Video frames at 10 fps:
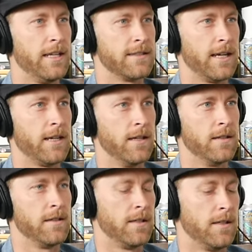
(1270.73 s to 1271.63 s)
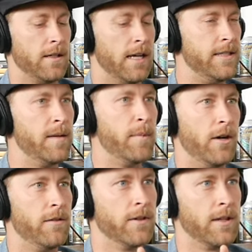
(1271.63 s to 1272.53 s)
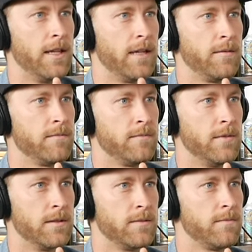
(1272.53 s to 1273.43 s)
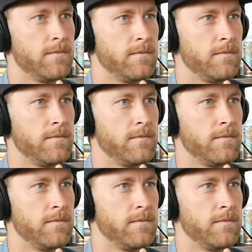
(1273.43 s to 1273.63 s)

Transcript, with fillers: It's like a a demo for like this,